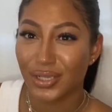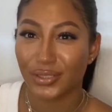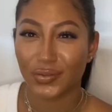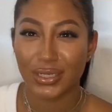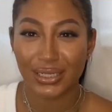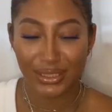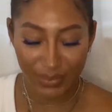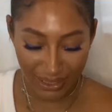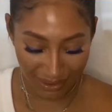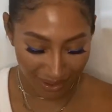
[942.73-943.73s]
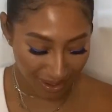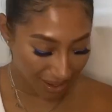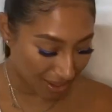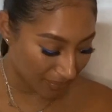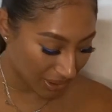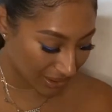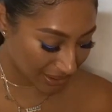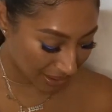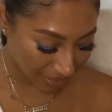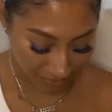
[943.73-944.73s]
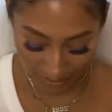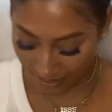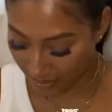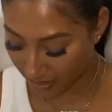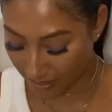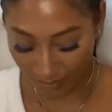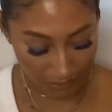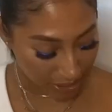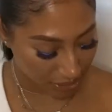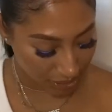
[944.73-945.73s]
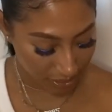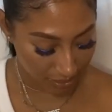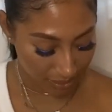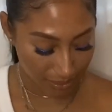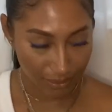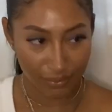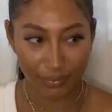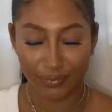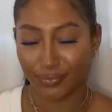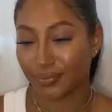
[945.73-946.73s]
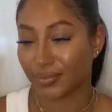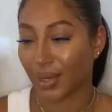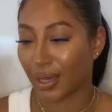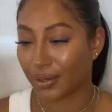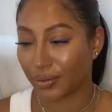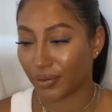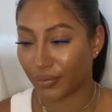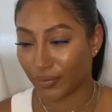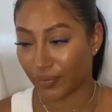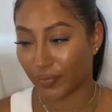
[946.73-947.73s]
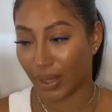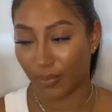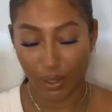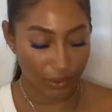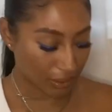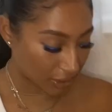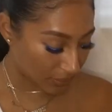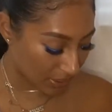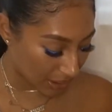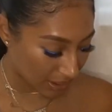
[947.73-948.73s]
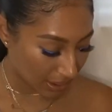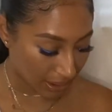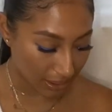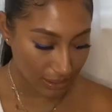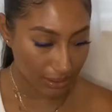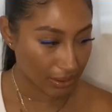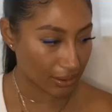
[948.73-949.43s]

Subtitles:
So it does make a humming sound, which I don't know if that bothers me yet.